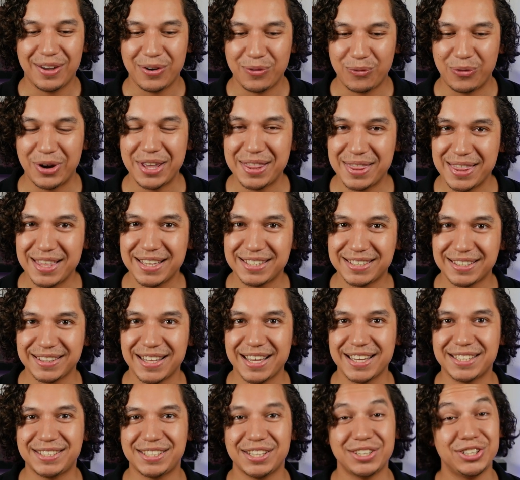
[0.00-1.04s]
with this
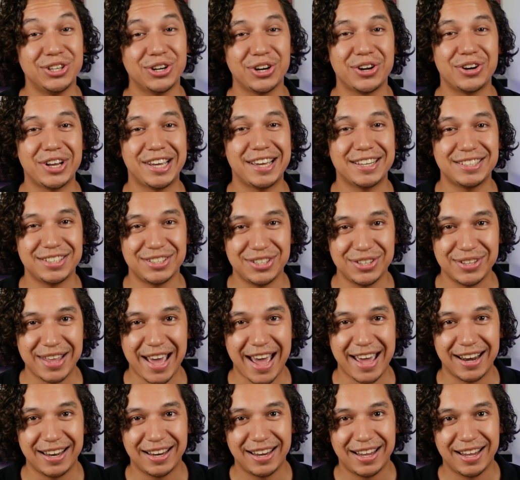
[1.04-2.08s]
list, you're going to get to do
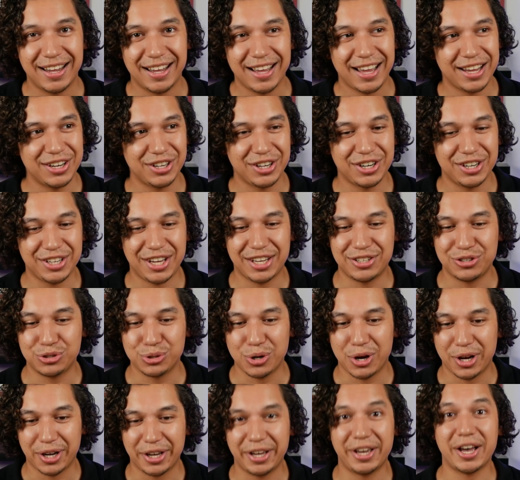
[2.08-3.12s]
that. And you're going to get to
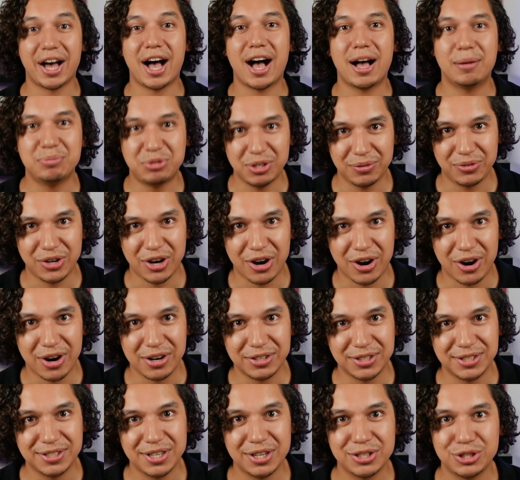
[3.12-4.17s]
draw gobs of
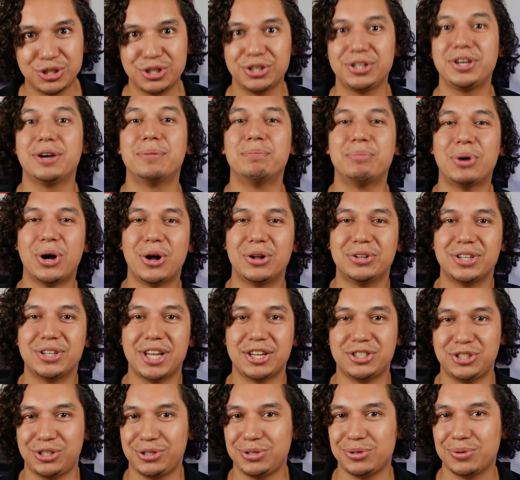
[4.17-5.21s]
cards should Kambal
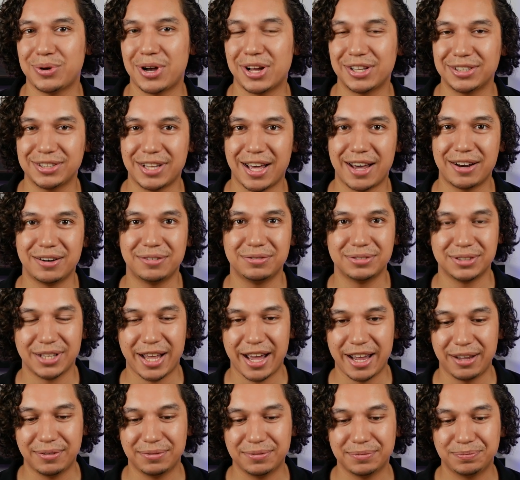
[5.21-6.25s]
net you a lot of
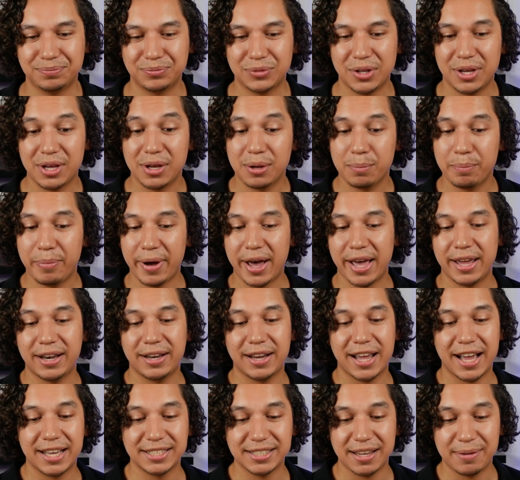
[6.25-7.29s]
life. But
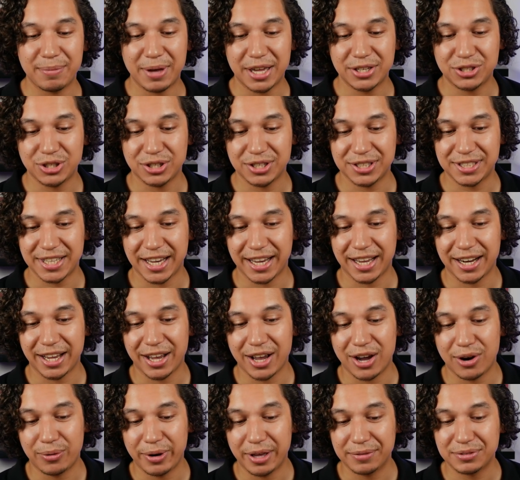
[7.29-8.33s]
as I mentioned a second
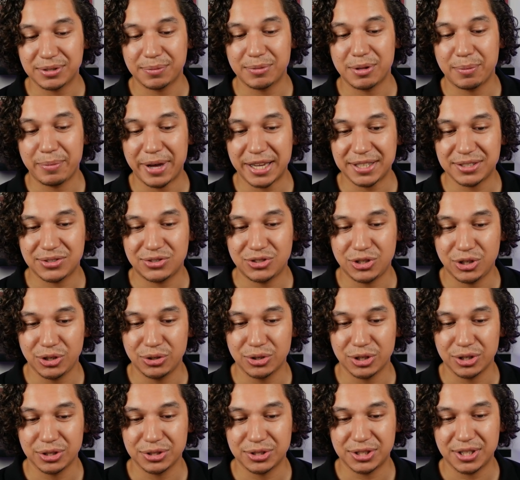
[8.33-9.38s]
ago, we have some of the best
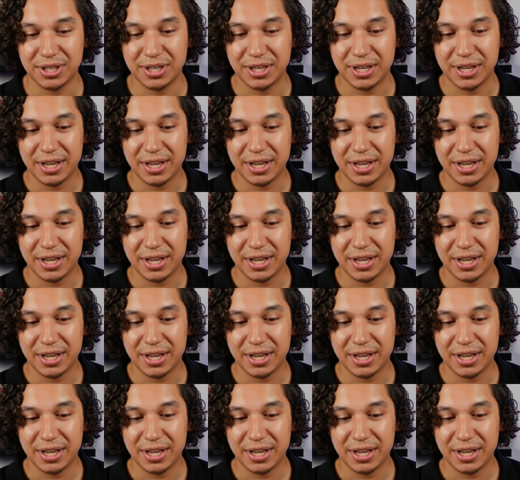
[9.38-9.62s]
tutors